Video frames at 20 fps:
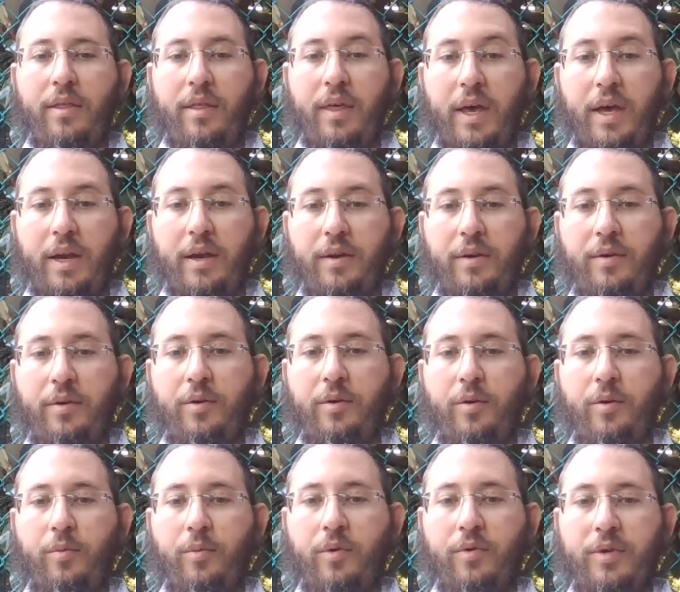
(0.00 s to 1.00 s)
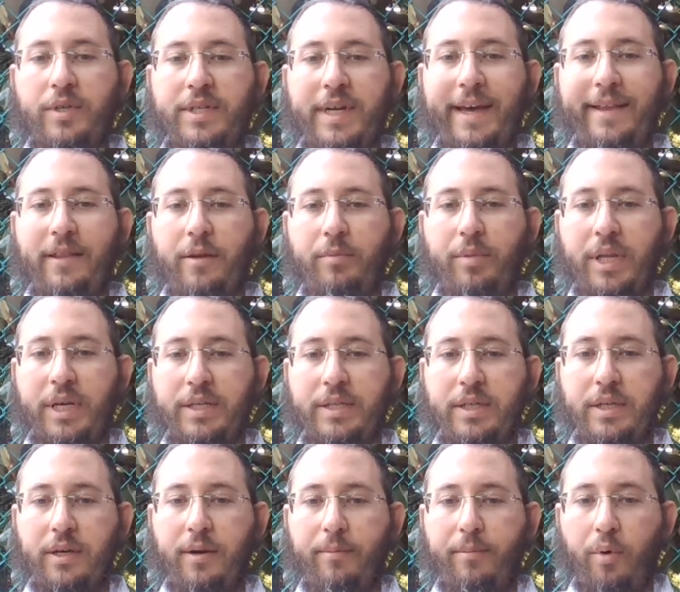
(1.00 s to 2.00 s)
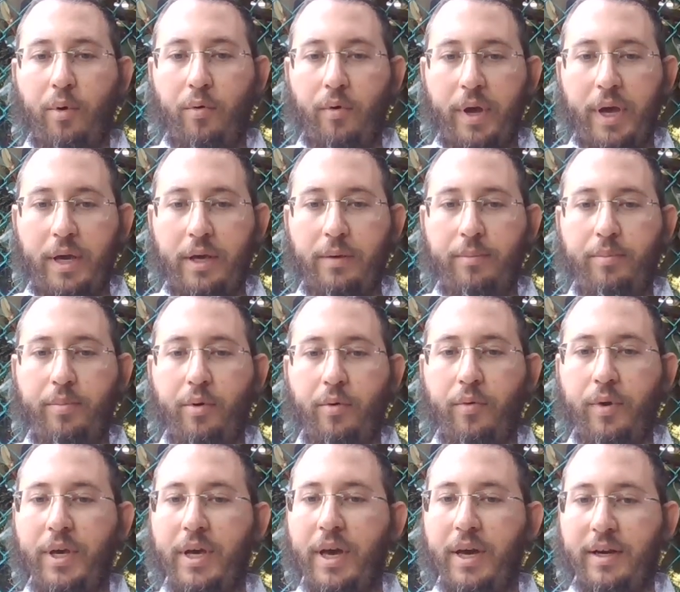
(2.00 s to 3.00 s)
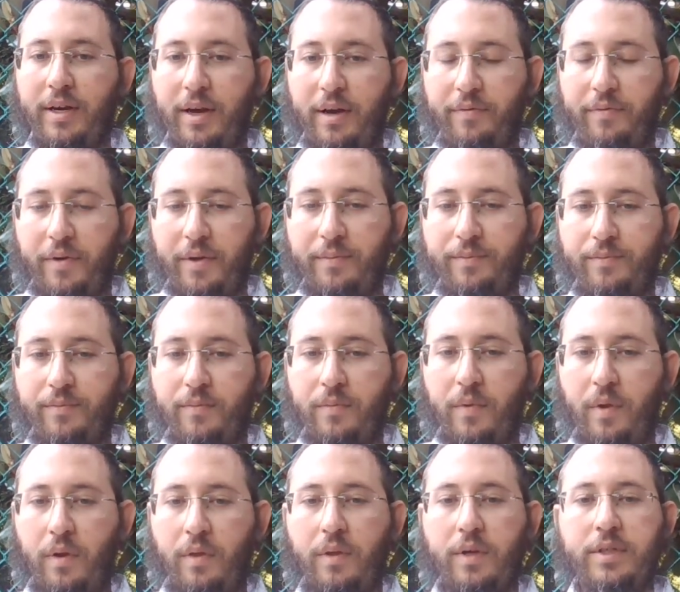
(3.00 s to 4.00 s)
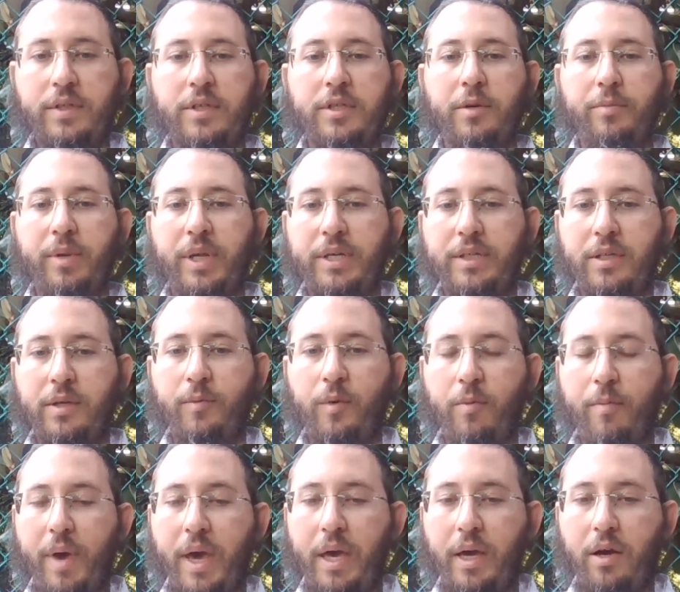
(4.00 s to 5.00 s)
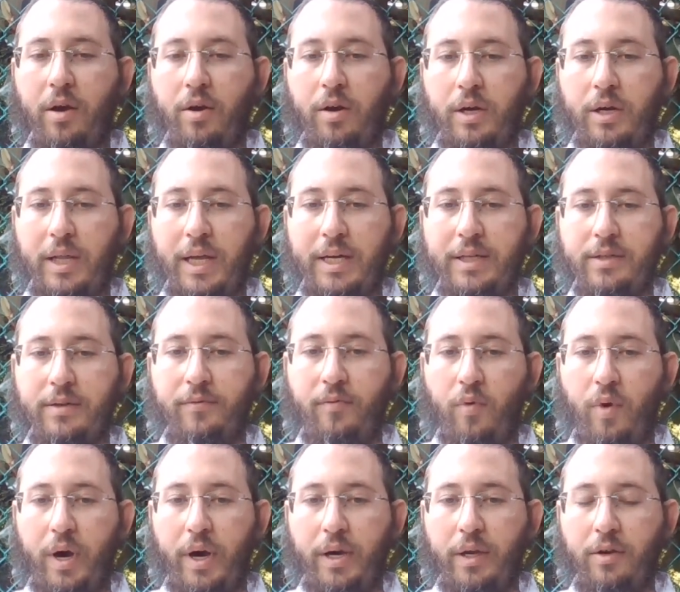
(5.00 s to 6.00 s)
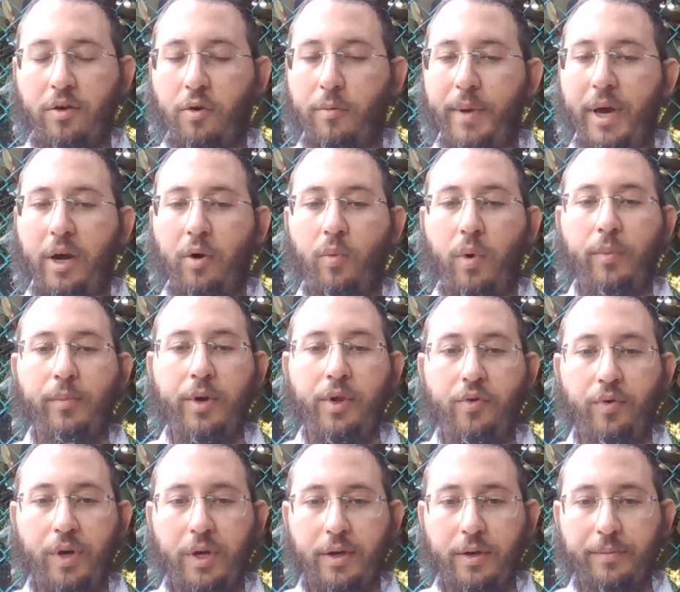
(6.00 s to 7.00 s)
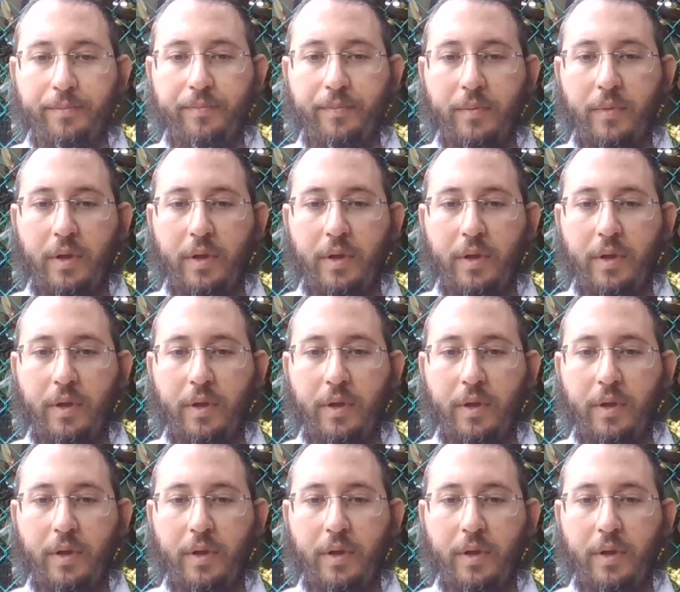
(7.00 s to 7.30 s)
Then we recite the blessing, Borei Peri HaGafen. This is the blessing we make on a glass of wine, no matter when we drink it.